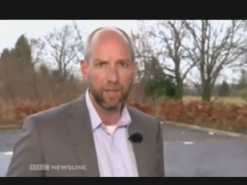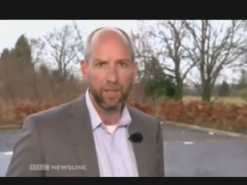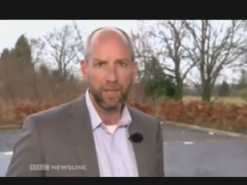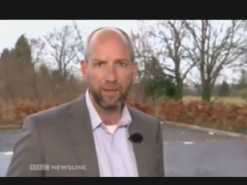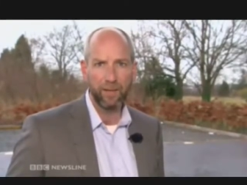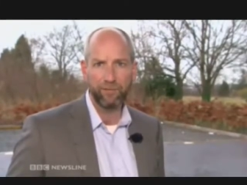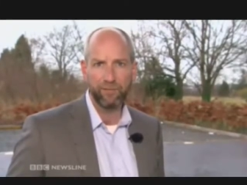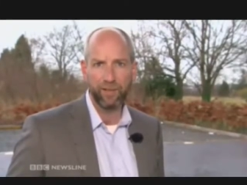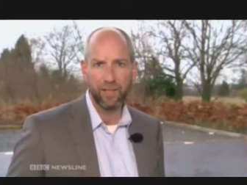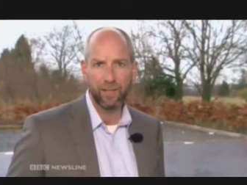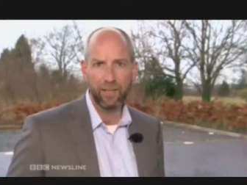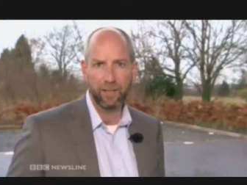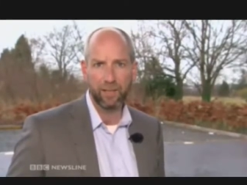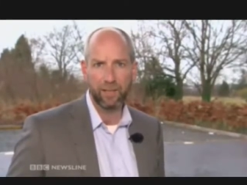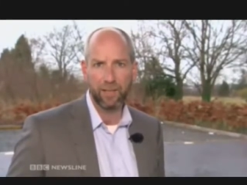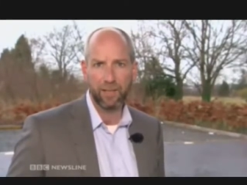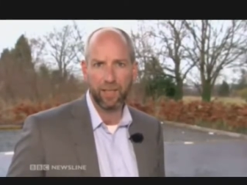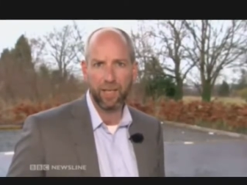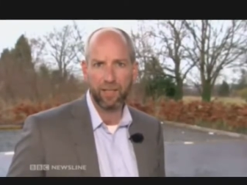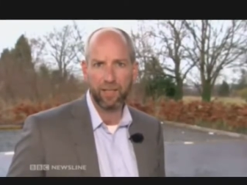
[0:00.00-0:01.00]
They felt
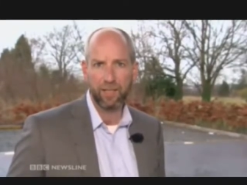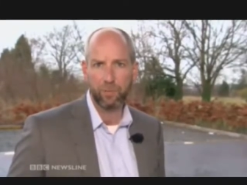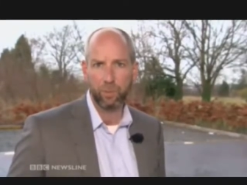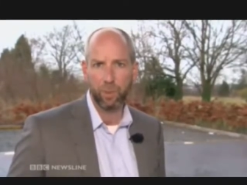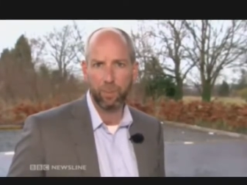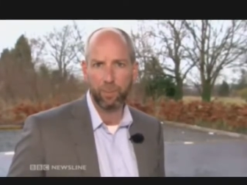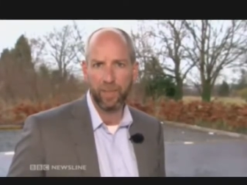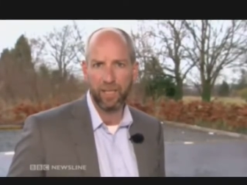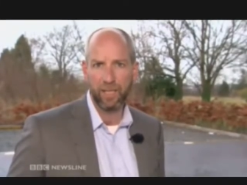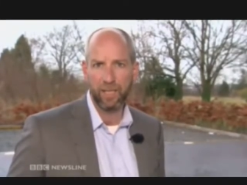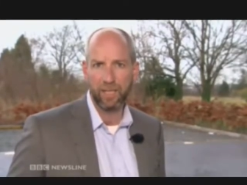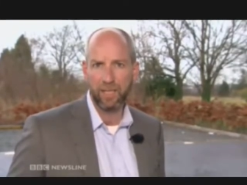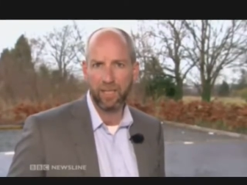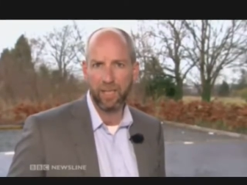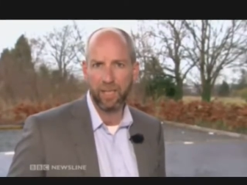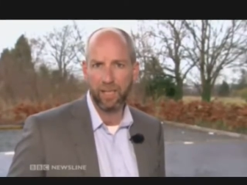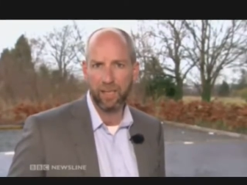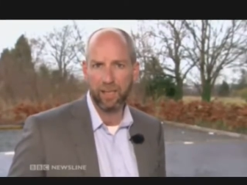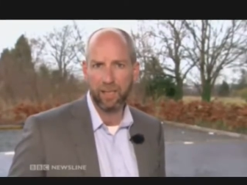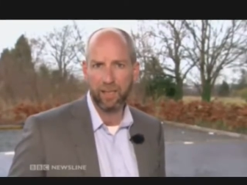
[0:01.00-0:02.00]
that the cats were being
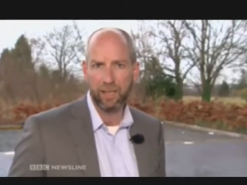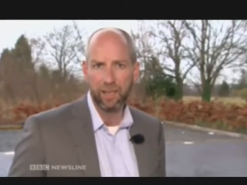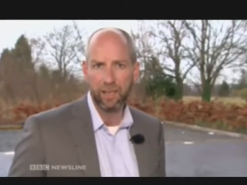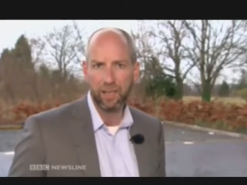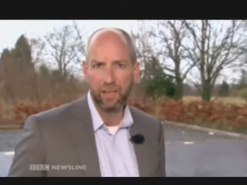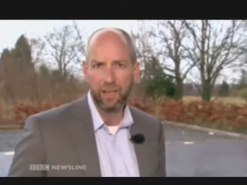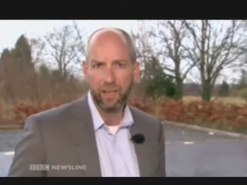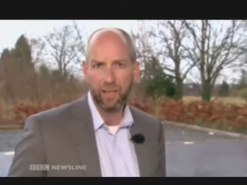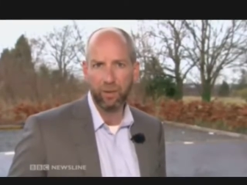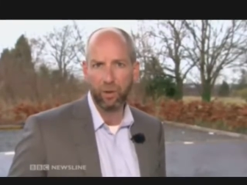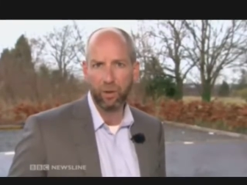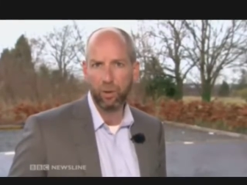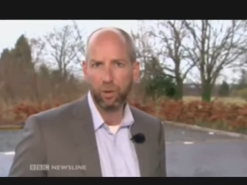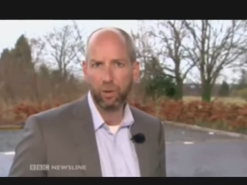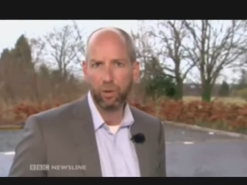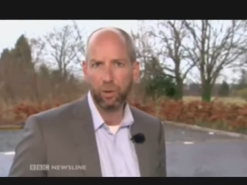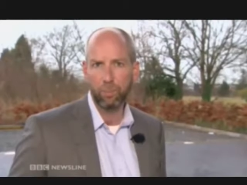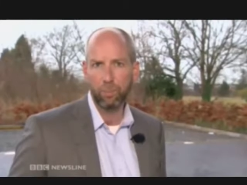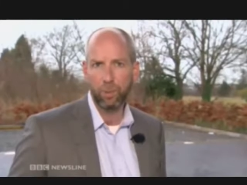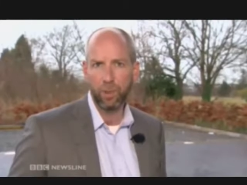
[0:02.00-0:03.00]
killed in
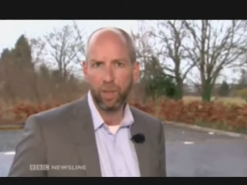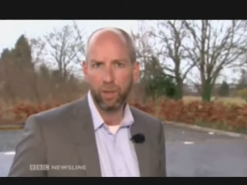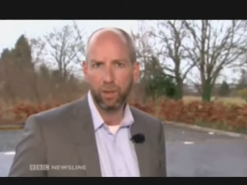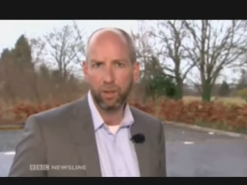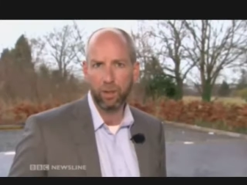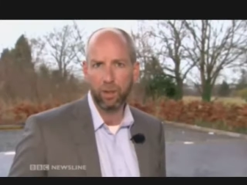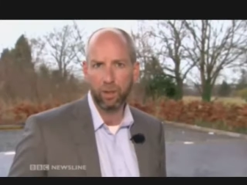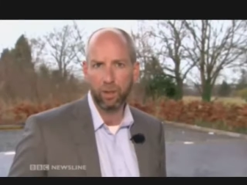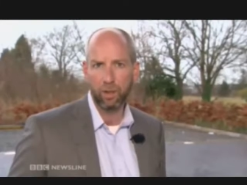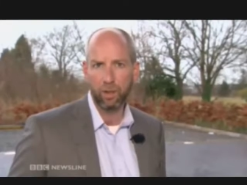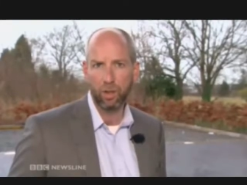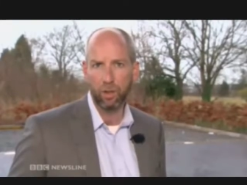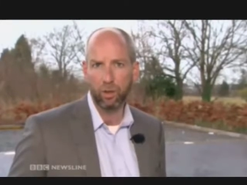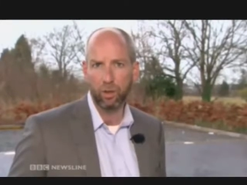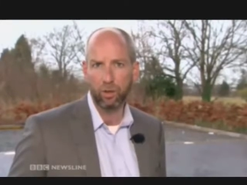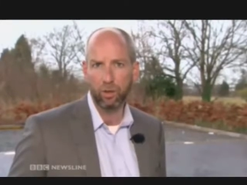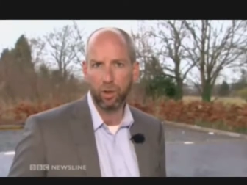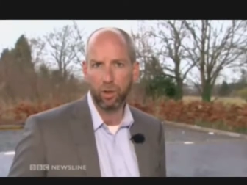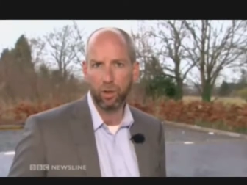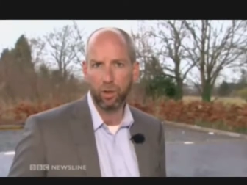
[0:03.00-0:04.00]
order to blood
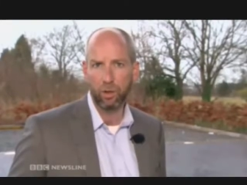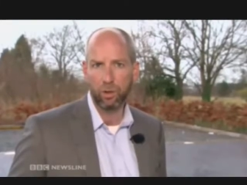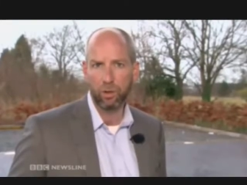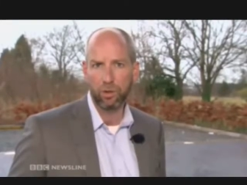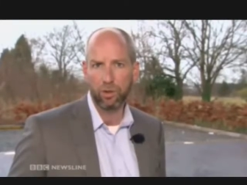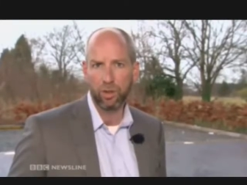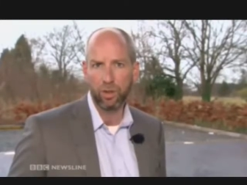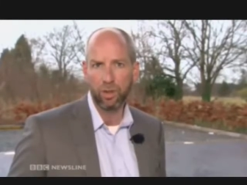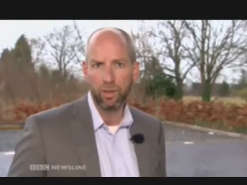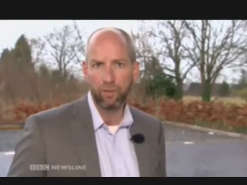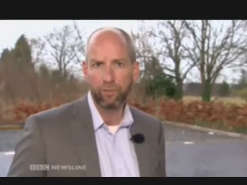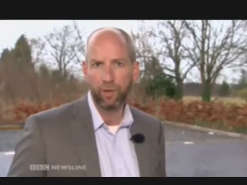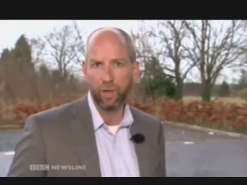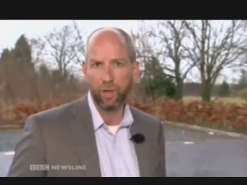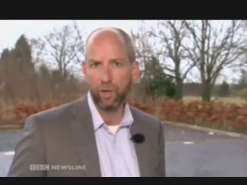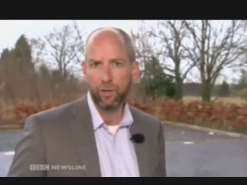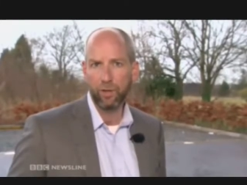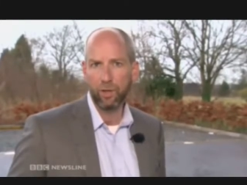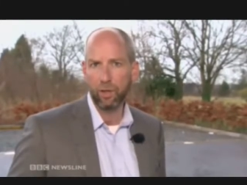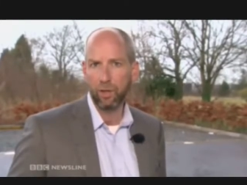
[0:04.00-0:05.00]
young dogs
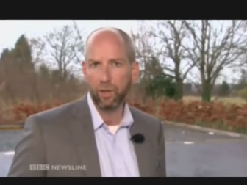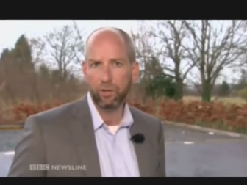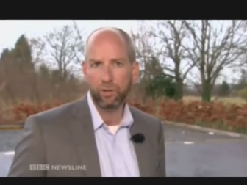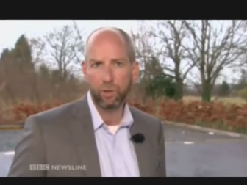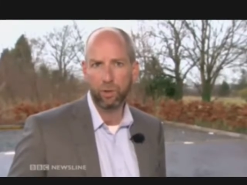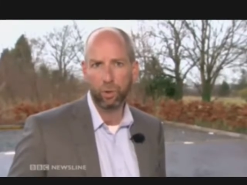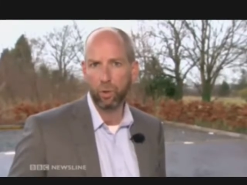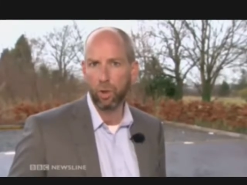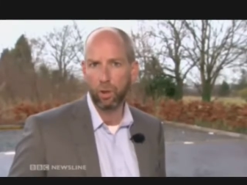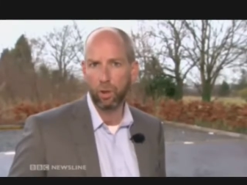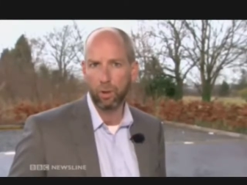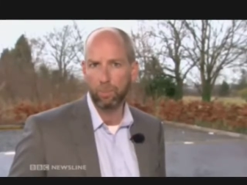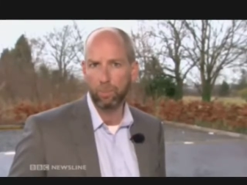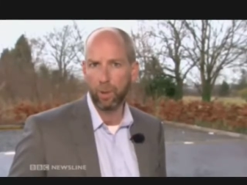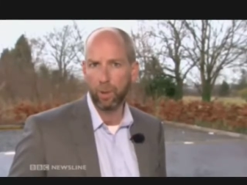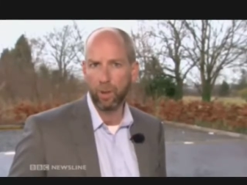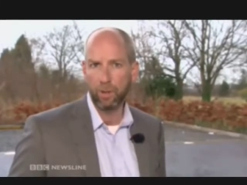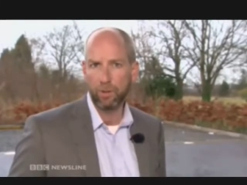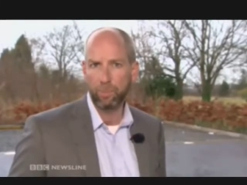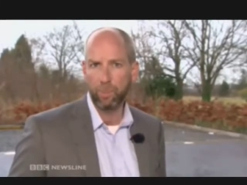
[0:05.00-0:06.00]
for other so-called
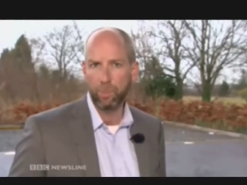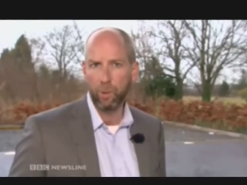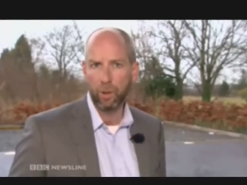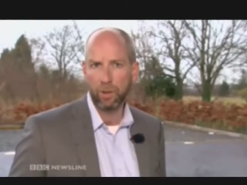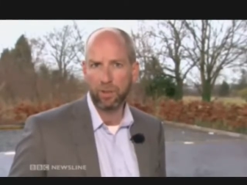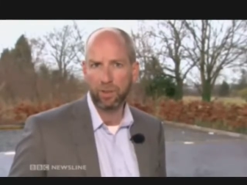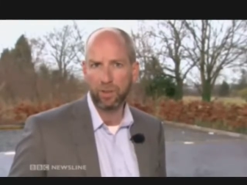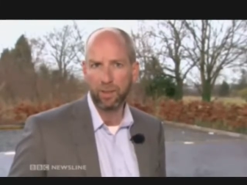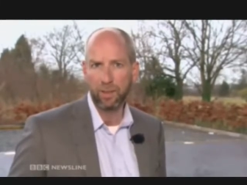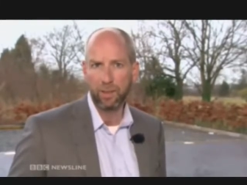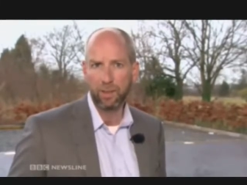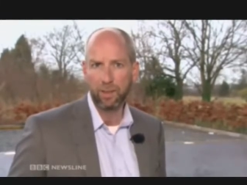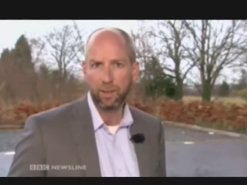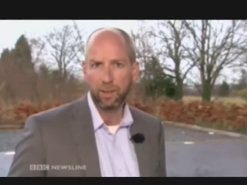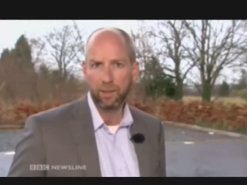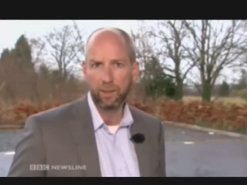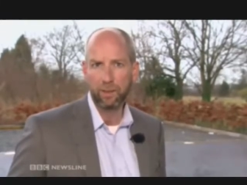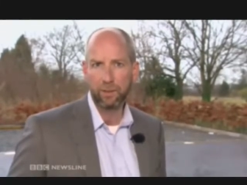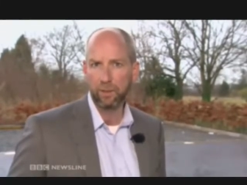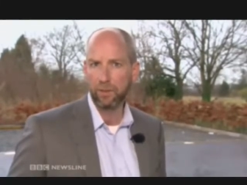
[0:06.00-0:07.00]
blood sports,
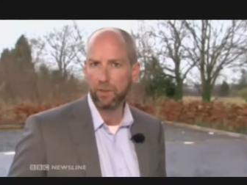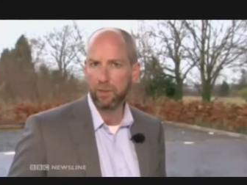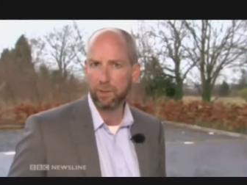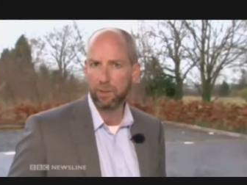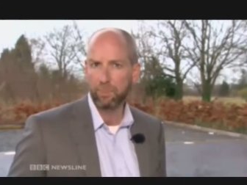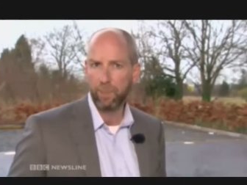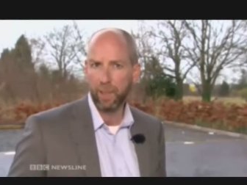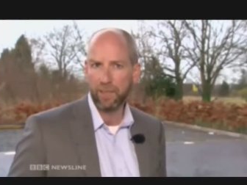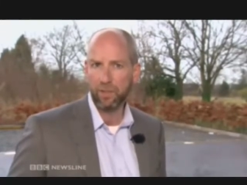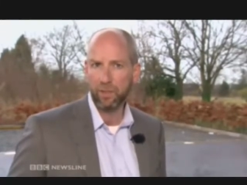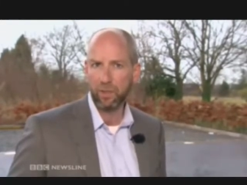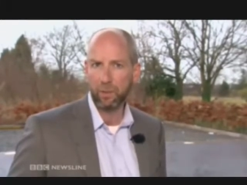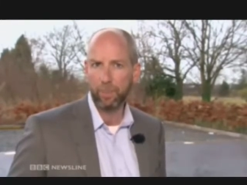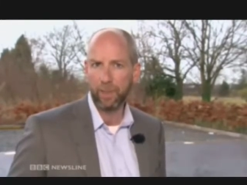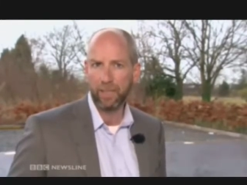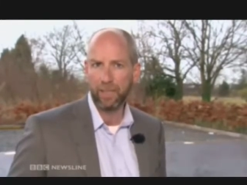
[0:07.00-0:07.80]
such as badger